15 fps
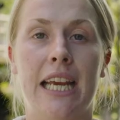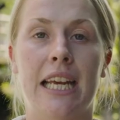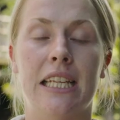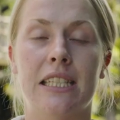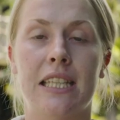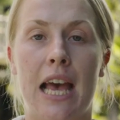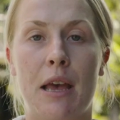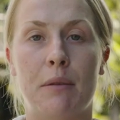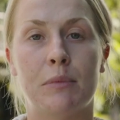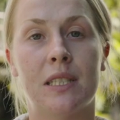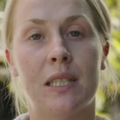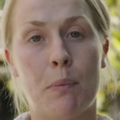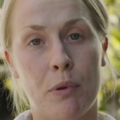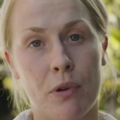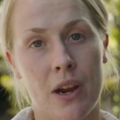is
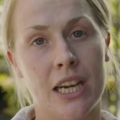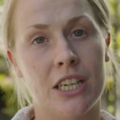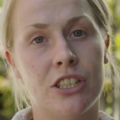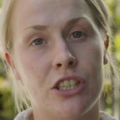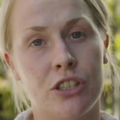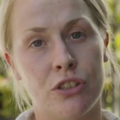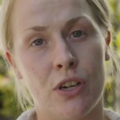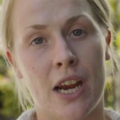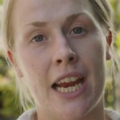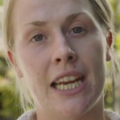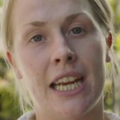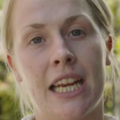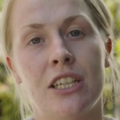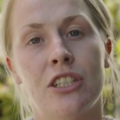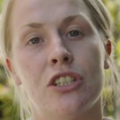separation
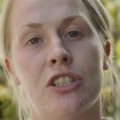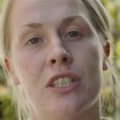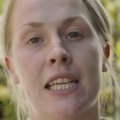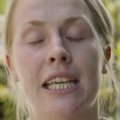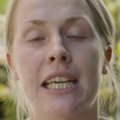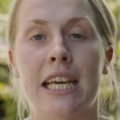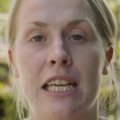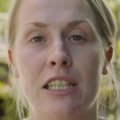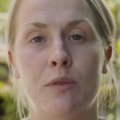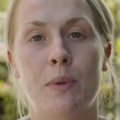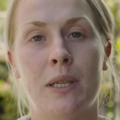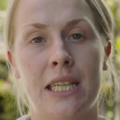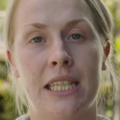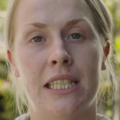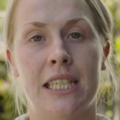training, just in case
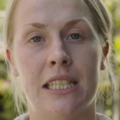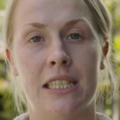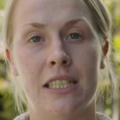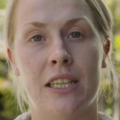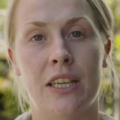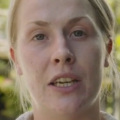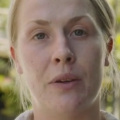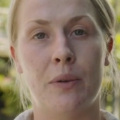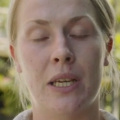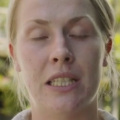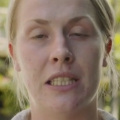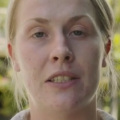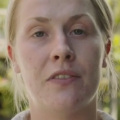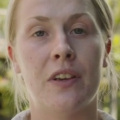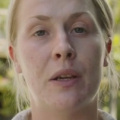we needed to
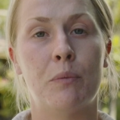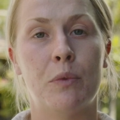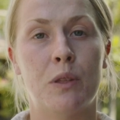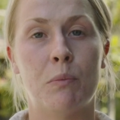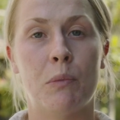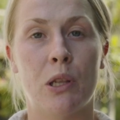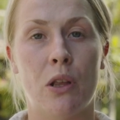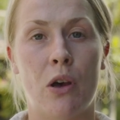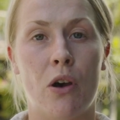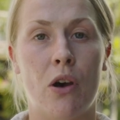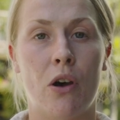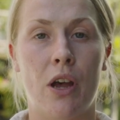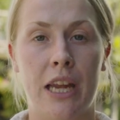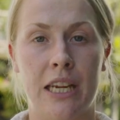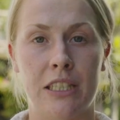intervene with
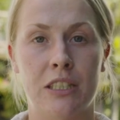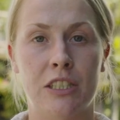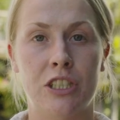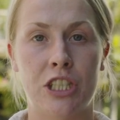Melur and